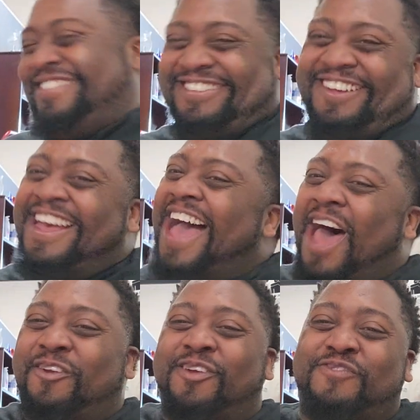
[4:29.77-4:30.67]
So,
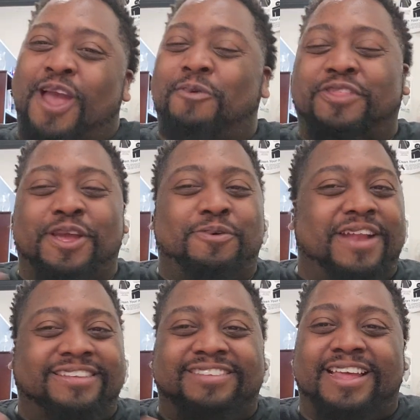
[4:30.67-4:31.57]
I don't know if y'all were there
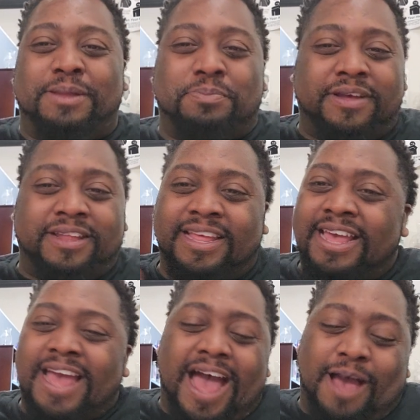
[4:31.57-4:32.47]
when I said it, but
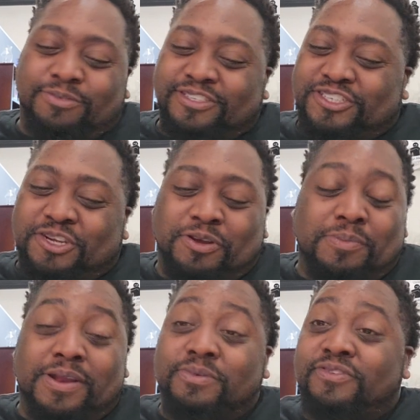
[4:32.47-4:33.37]
I was just
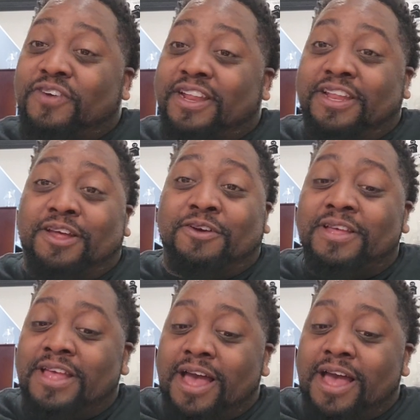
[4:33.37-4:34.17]
joking. But it was funny, though.